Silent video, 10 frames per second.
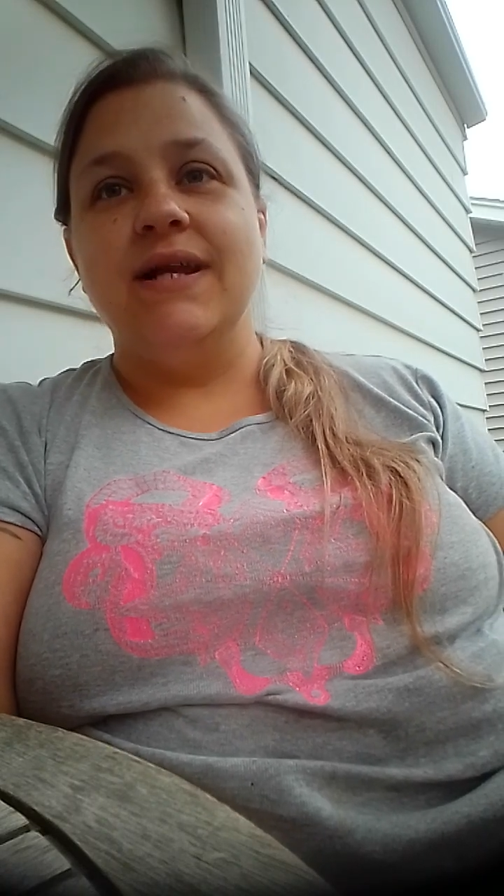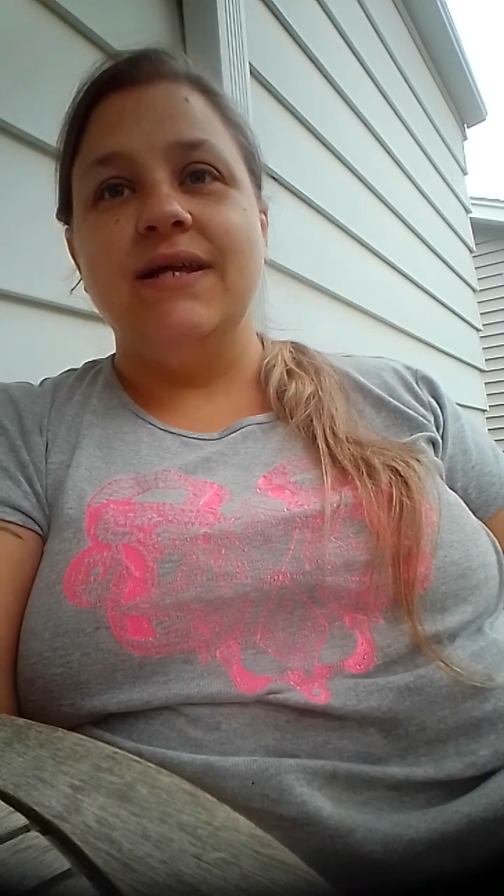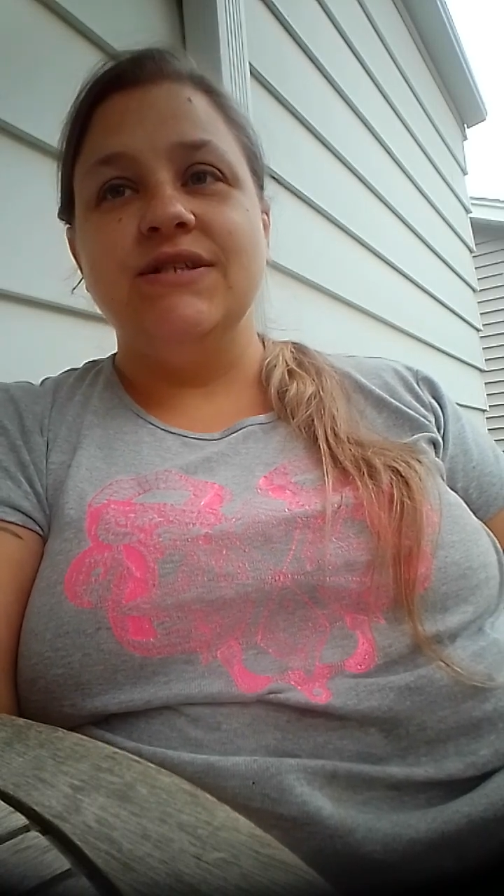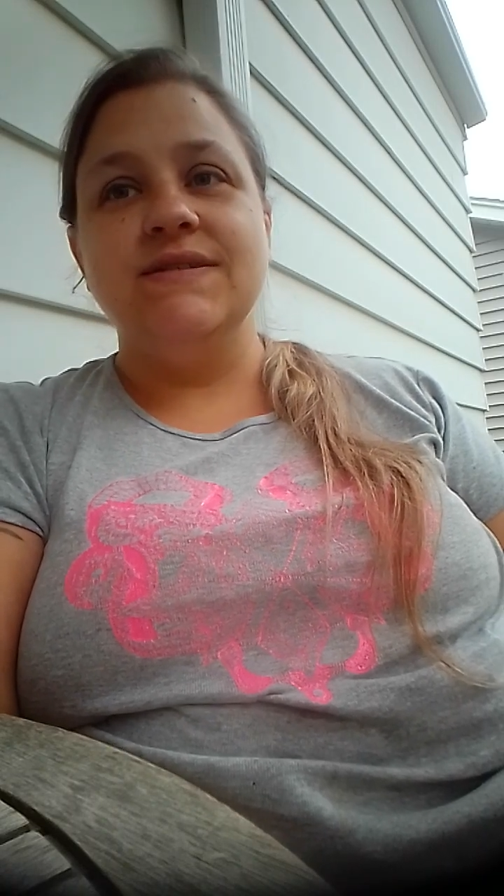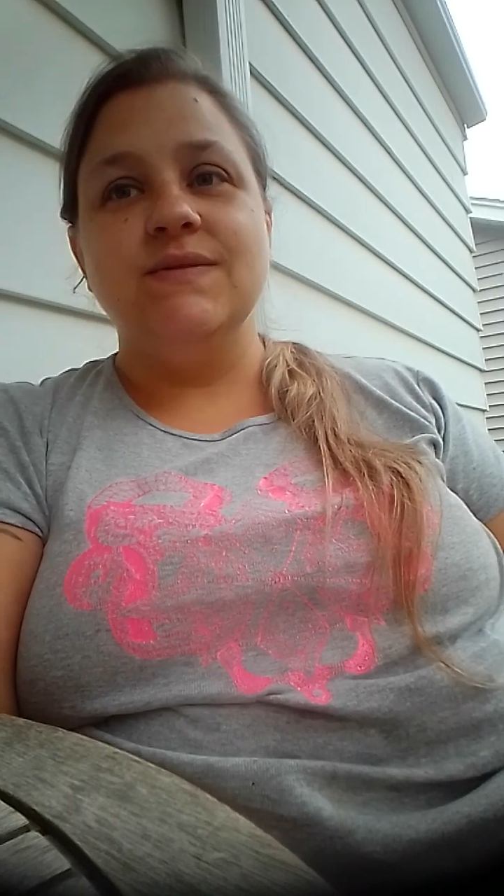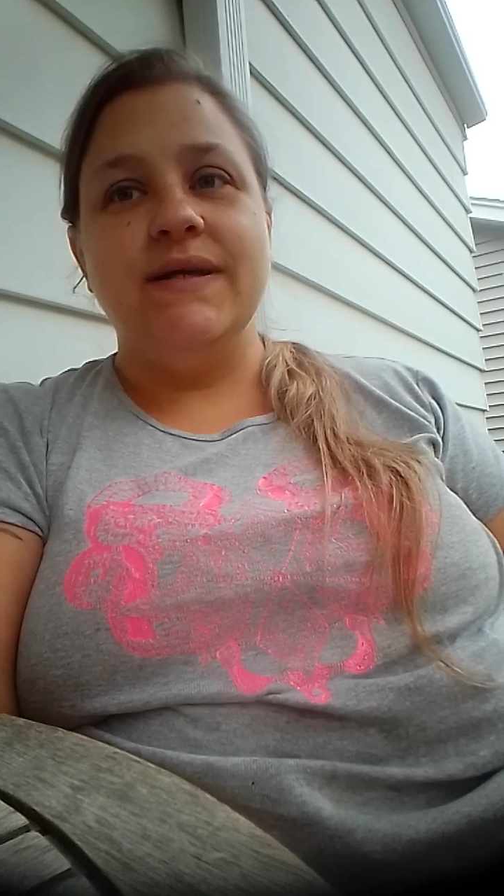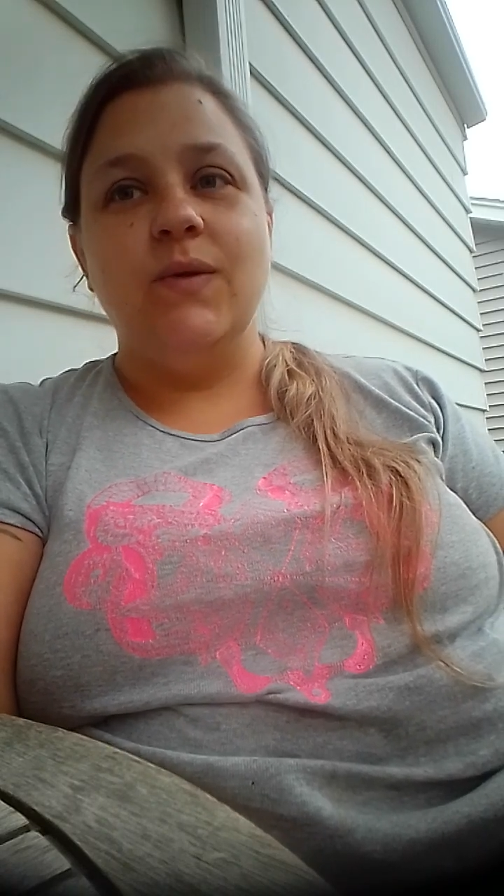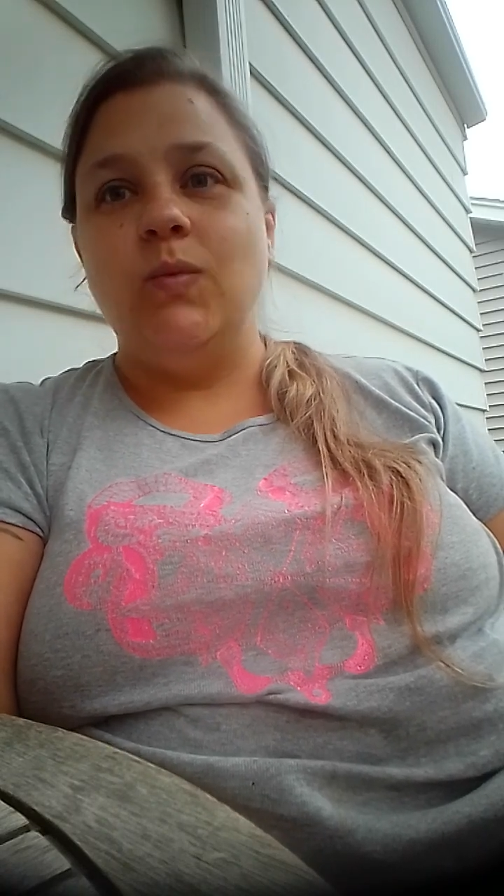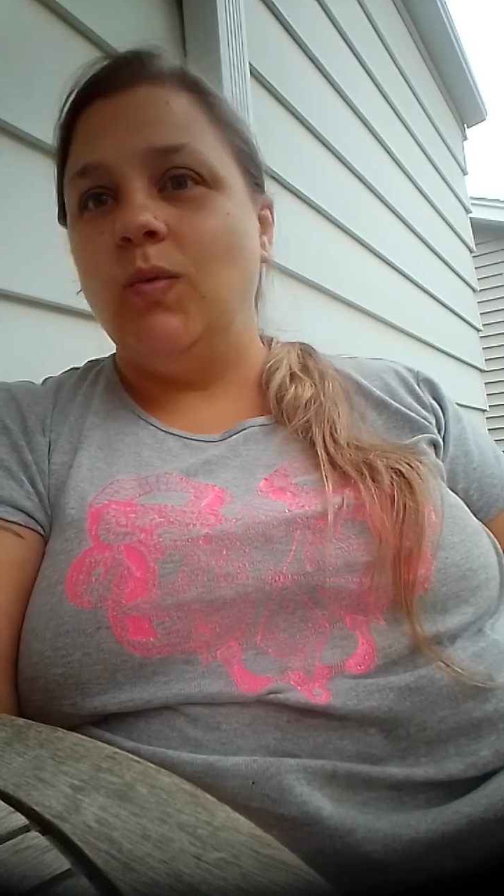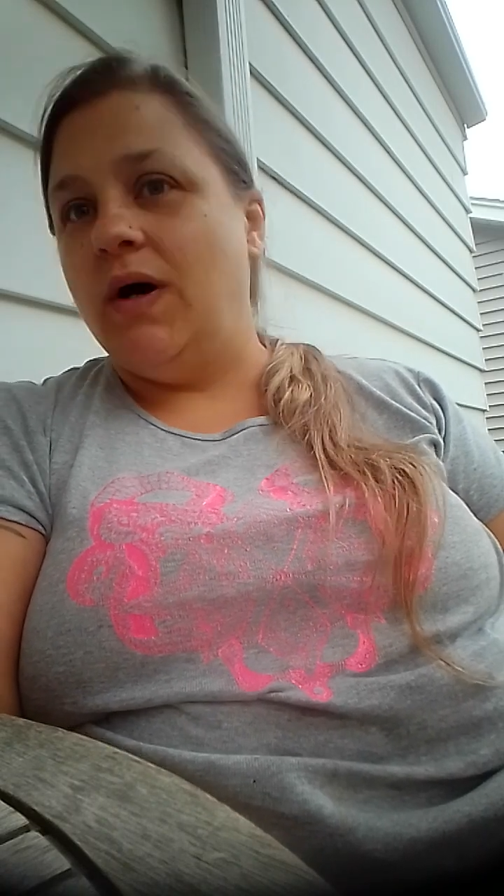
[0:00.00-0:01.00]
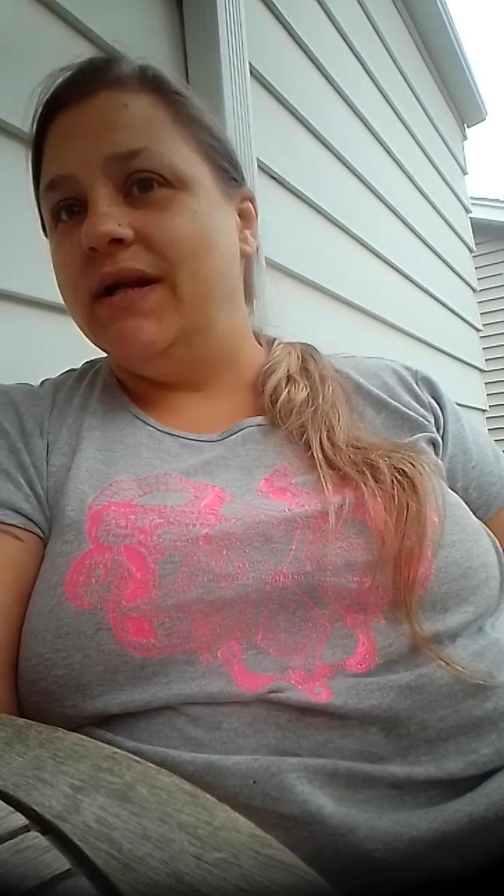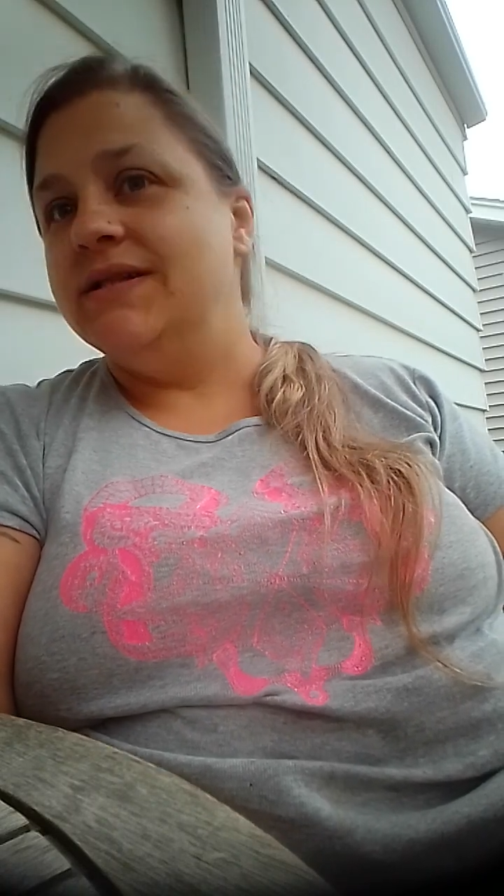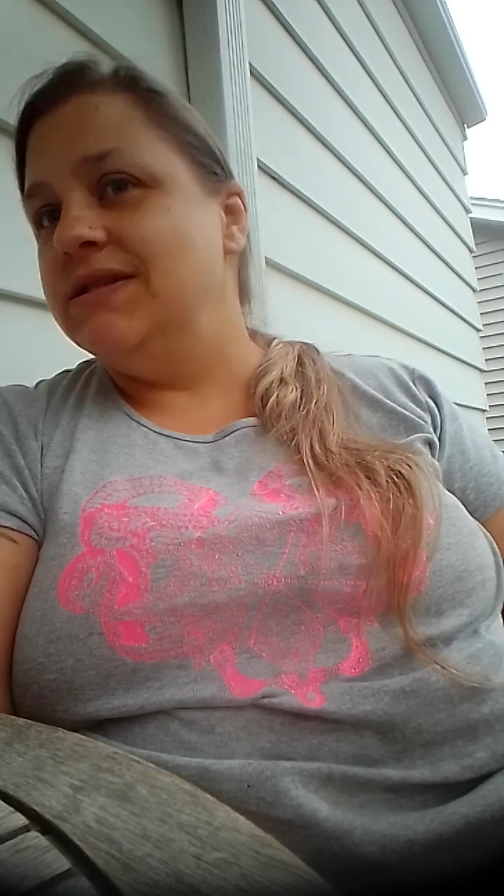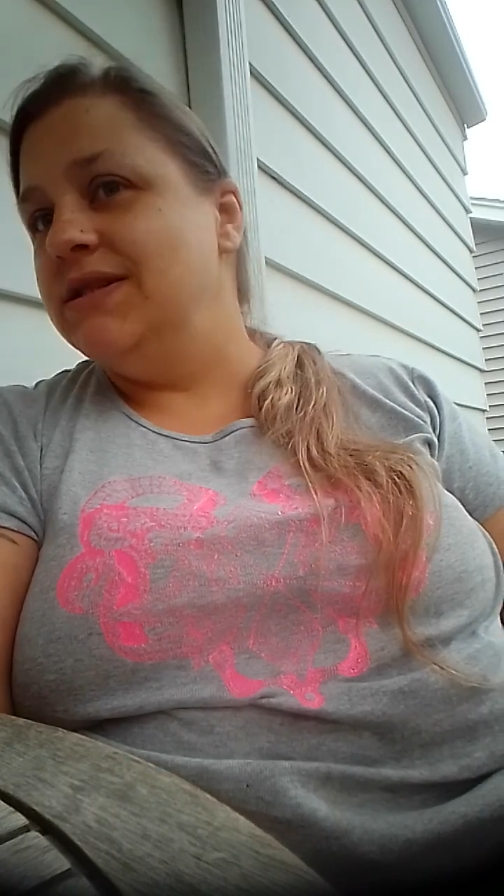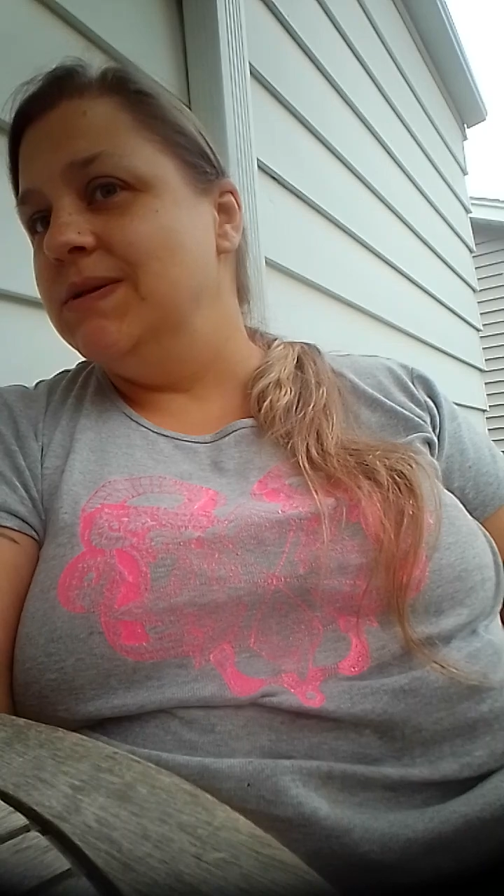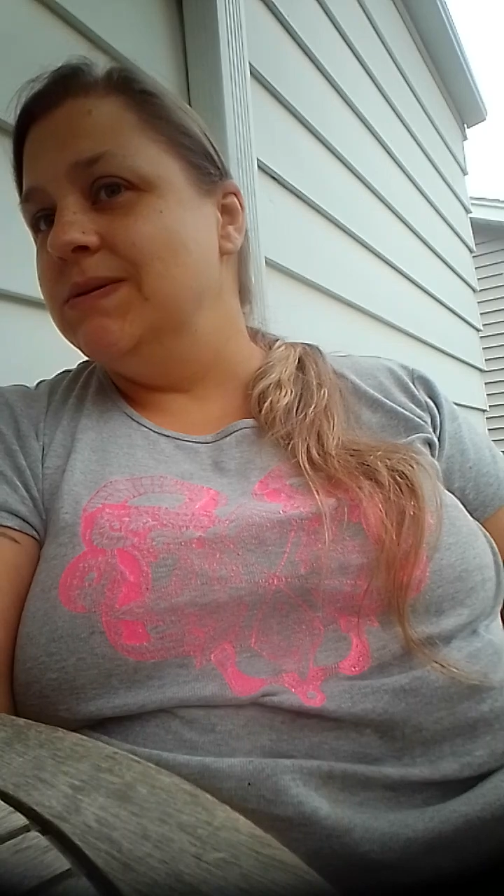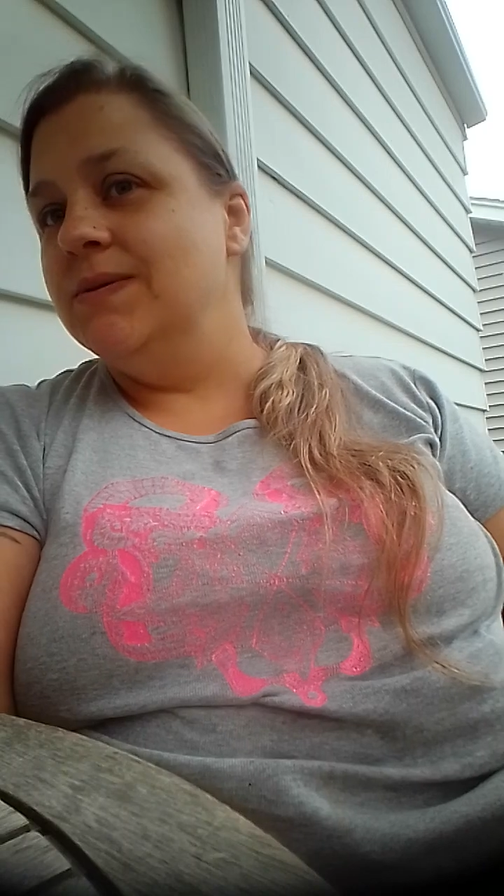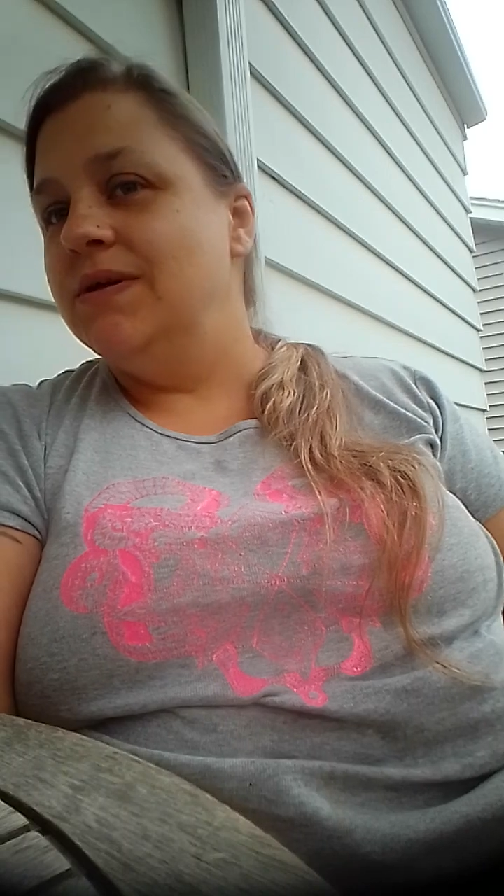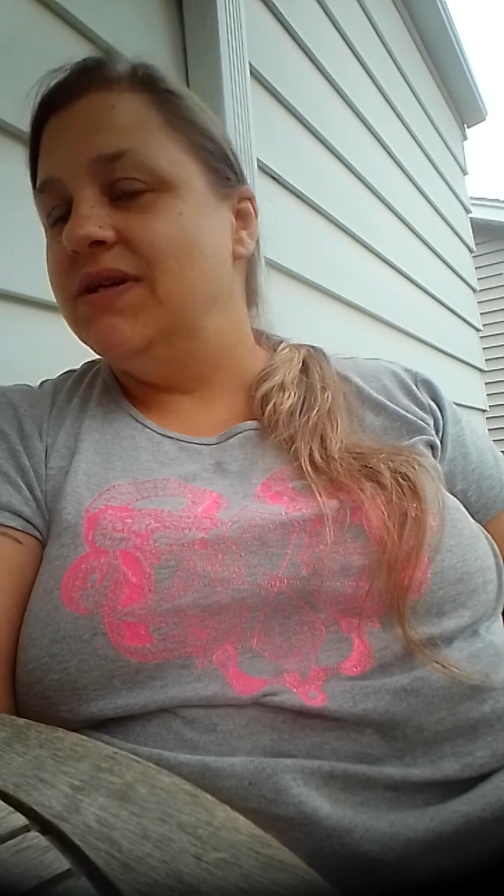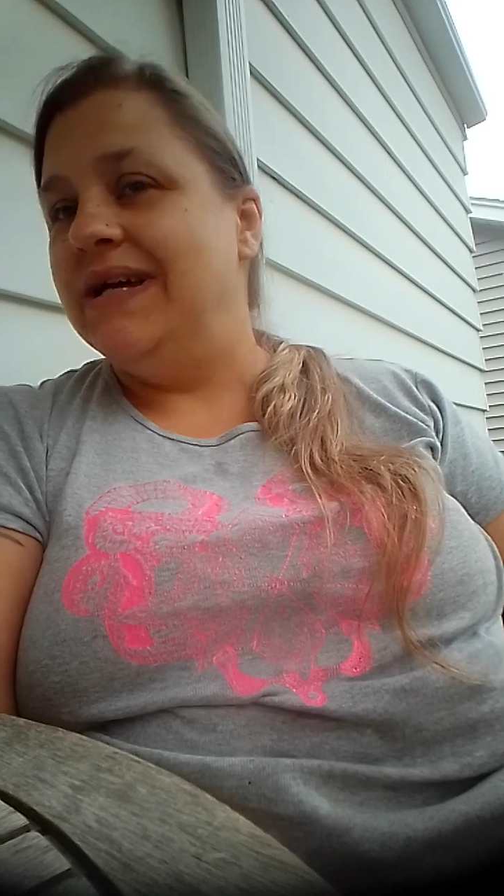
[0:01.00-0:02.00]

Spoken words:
and I just like wanted to know